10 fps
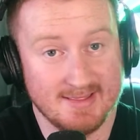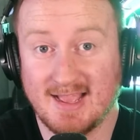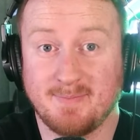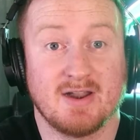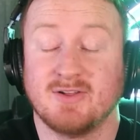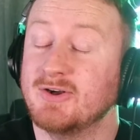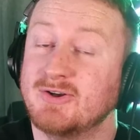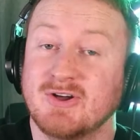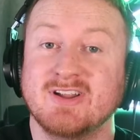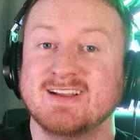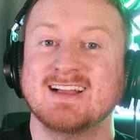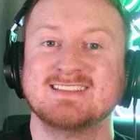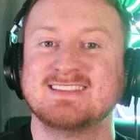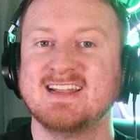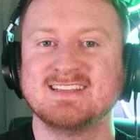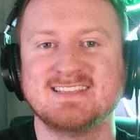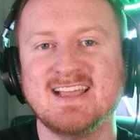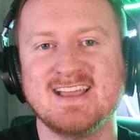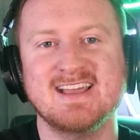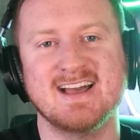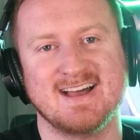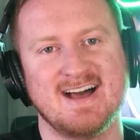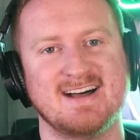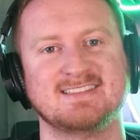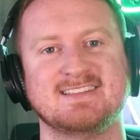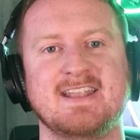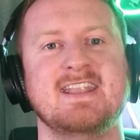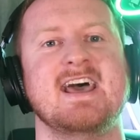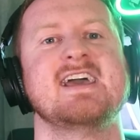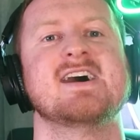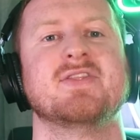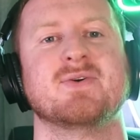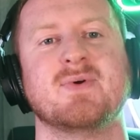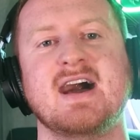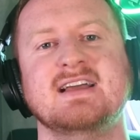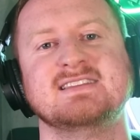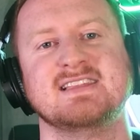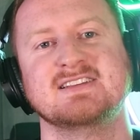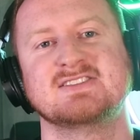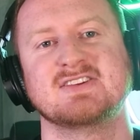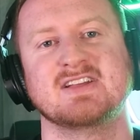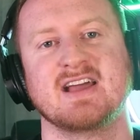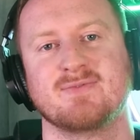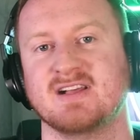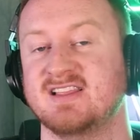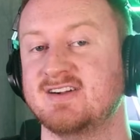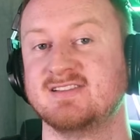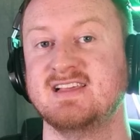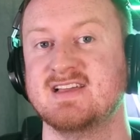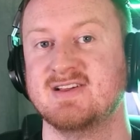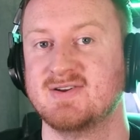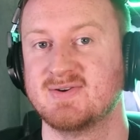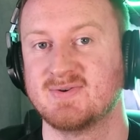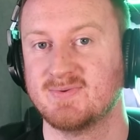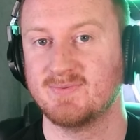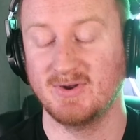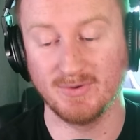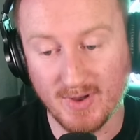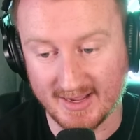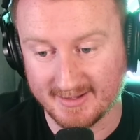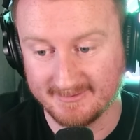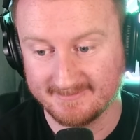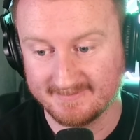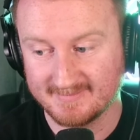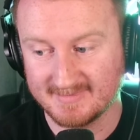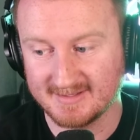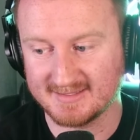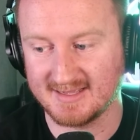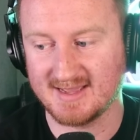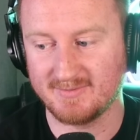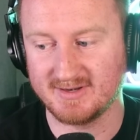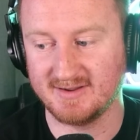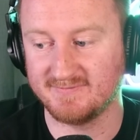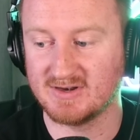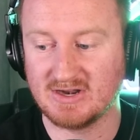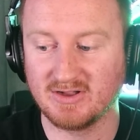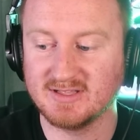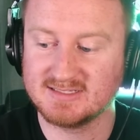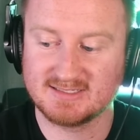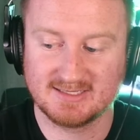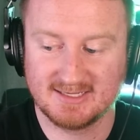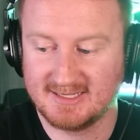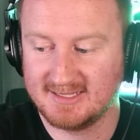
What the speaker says: they better look good against Tennessee on Sunday. Otherwise, things could get real ugly real quick. I'll tell you that one. And for Douglas,